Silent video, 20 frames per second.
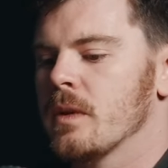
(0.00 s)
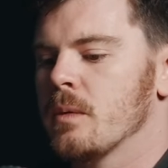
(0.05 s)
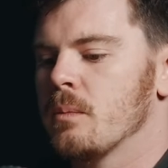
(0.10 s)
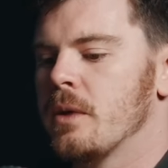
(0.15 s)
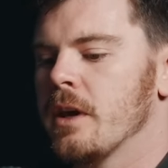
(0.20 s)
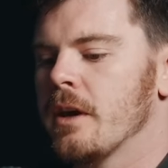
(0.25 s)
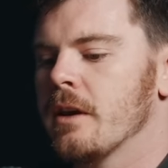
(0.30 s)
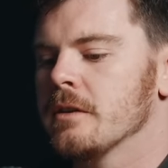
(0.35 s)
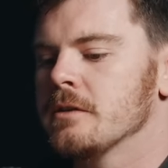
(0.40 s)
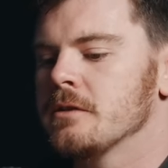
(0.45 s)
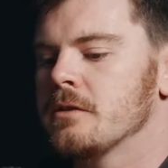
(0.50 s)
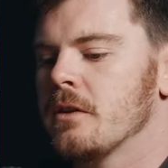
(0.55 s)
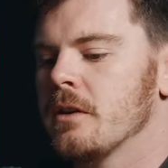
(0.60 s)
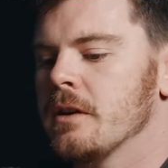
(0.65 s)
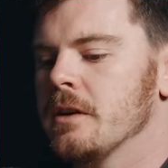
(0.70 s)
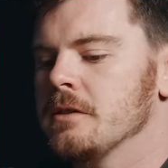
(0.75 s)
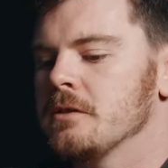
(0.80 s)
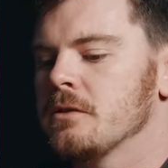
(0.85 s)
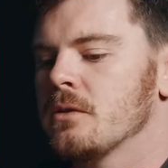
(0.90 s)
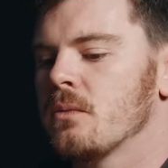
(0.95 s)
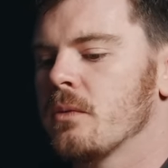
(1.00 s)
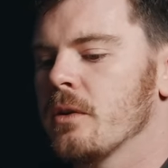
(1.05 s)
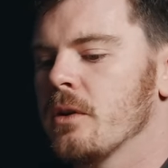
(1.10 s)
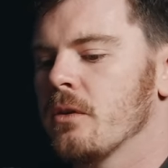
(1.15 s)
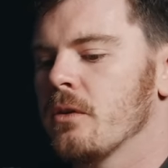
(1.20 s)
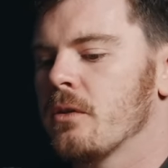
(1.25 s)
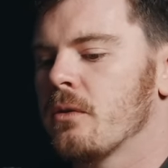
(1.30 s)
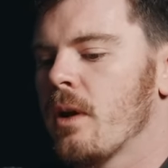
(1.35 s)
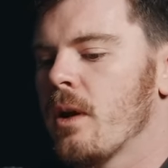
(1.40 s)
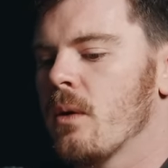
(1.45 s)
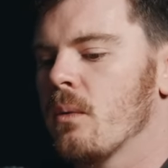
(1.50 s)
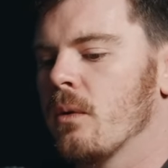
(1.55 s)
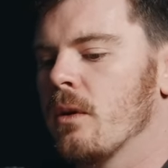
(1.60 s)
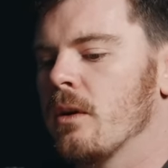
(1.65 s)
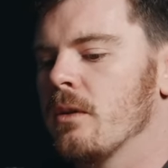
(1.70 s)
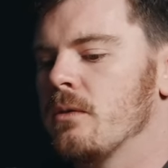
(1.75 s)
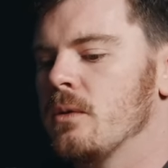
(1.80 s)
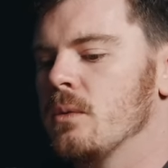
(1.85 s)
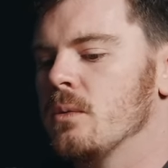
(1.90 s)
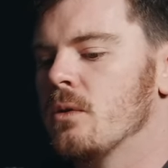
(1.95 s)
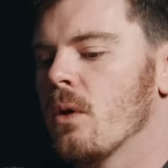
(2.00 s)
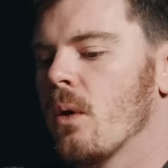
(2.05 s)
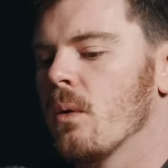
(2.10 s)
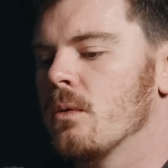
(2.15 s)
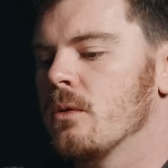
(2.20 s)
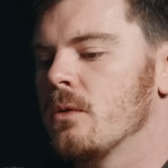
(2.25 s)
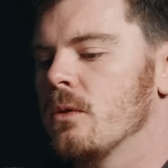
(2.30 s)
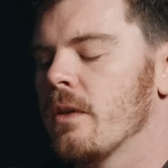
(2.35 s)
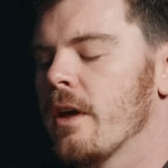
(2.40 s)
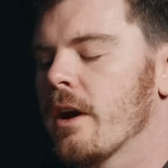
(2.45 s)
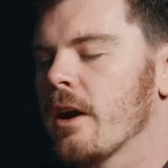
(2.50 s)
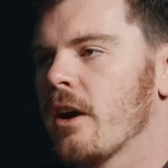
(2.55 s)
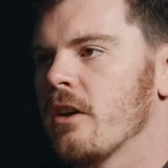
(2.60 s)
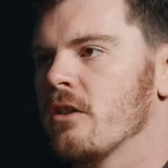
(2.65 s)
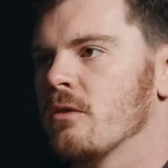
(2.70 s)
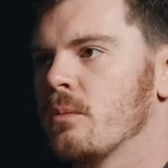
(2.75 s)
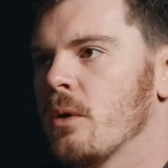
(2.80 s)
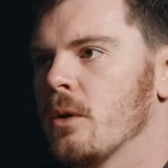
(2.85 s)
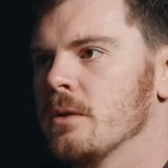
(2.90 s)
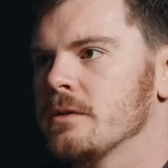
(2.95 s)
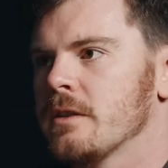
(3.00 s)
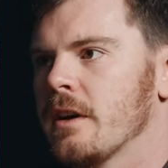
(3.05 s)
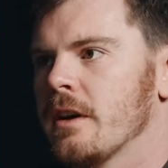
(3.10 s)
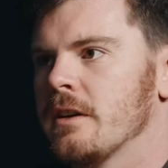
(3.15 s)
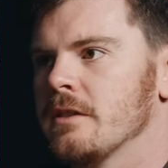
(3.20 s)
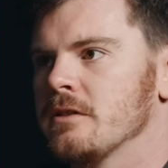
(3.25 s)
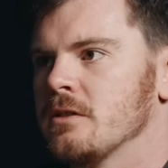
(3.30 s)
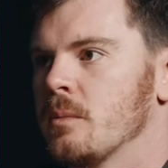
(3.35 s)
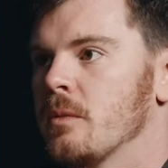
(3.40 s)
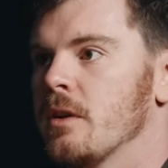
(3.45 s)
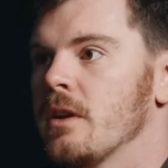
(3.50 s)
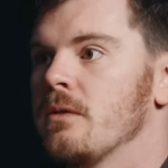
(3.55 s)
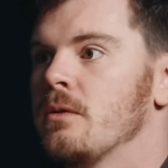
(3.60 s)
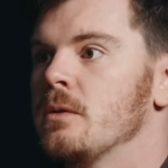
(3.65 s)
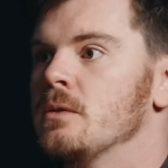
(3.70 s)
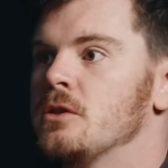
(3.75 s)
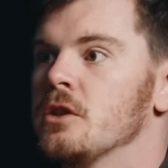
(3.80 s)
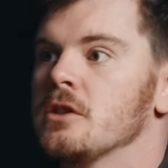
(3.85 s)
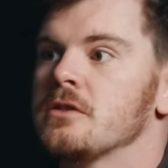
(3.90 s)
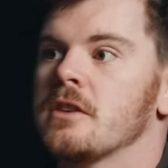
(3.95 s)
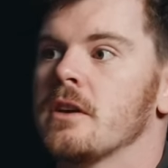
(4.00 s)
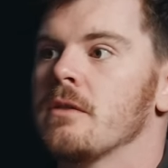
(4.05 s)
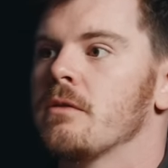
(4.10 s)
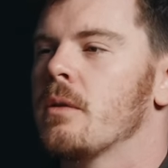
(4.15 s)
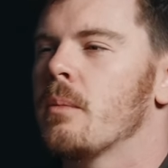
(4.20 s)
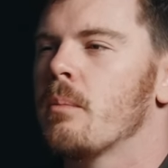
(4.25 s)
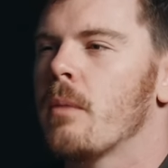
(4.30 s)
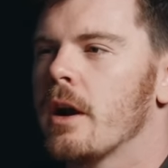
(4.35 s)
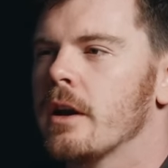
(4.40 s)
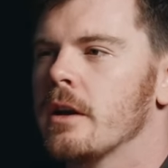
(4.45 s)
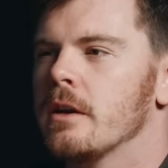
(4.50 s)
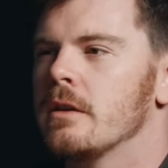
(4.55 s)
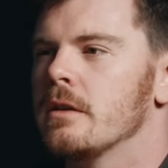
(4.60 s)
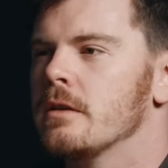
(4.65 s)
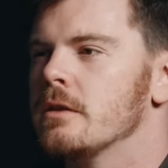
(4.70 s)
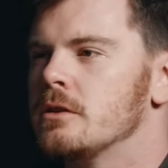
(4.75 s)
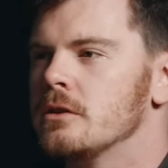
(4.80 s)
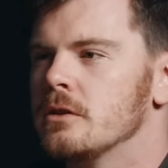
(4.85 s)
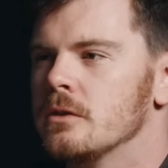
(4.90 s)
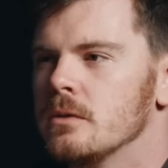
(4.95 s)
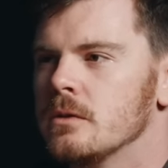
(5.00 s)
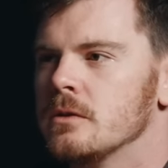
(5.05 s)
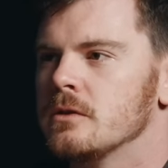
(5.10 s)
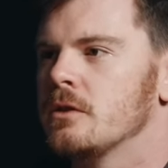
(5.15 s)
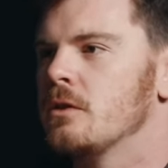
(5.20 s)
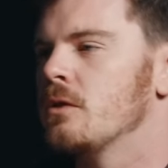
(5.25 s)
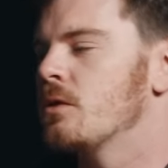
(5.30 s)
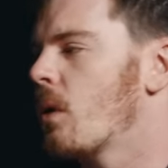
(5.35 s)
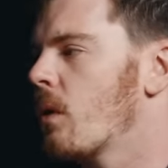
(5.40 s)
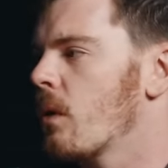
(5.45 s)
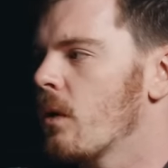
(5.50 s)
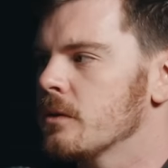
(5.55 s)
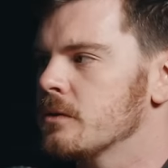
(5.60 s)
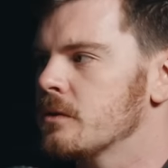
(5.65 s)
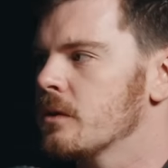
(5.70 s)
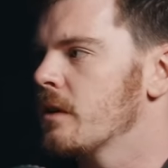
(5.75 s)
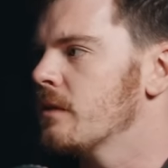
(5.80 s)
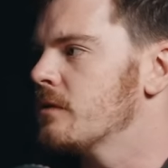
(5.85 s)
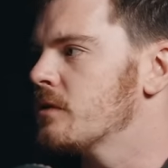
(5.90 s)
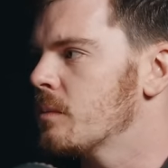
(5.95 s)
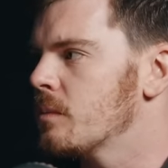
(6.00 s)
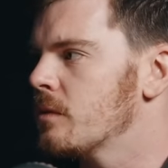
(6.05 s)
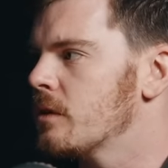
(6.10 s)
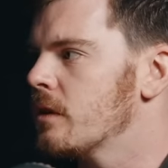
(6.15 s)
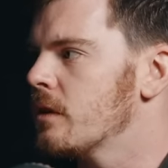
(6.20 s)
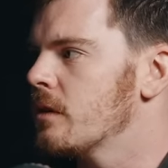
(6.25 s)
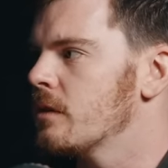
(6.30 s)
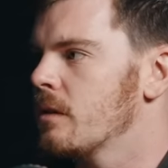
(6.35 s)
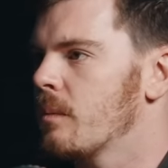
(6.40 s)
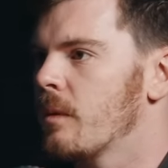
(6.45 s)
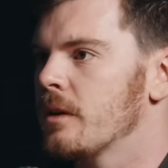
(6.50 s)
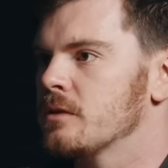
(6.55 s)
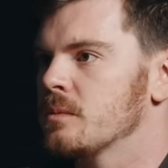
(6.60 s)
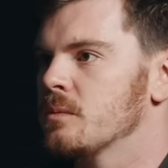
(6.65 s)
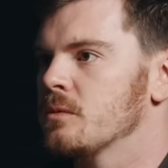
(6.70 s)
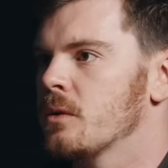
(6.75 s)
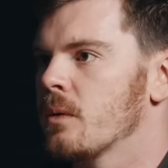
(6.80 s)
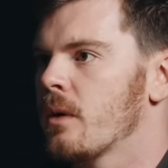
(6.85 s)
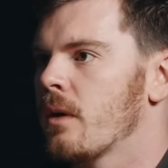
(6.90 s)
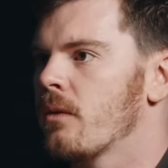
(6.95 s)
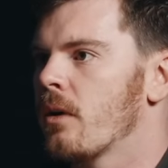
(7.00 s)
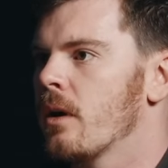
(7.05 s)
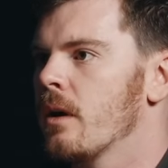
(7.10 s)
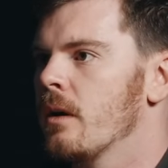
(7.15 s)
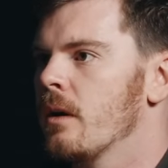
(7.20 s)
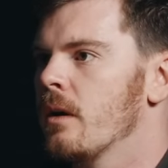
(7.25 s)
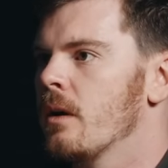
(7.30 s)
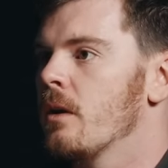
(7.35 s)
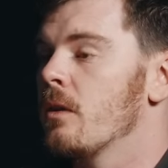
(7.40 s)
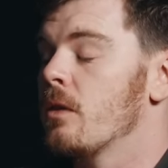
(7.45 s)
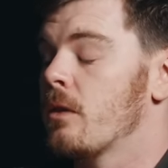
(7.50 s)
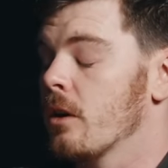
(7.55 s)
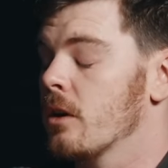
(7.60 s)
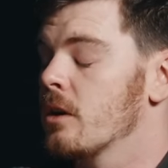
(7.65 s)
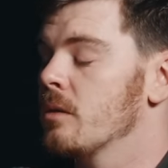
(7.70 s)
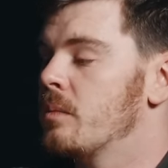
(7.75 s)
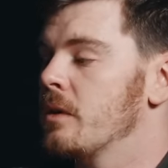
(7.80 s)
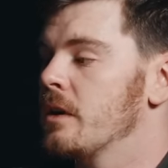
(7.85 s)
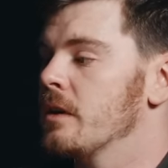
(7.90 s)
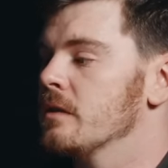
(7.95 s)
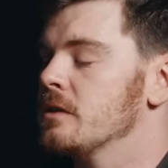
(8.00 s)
Because there is a real threat where if you don't do that kind of both sides, I mean, if you just give the money to the Jews and you don't also give some to Muslims or whatever, there could be a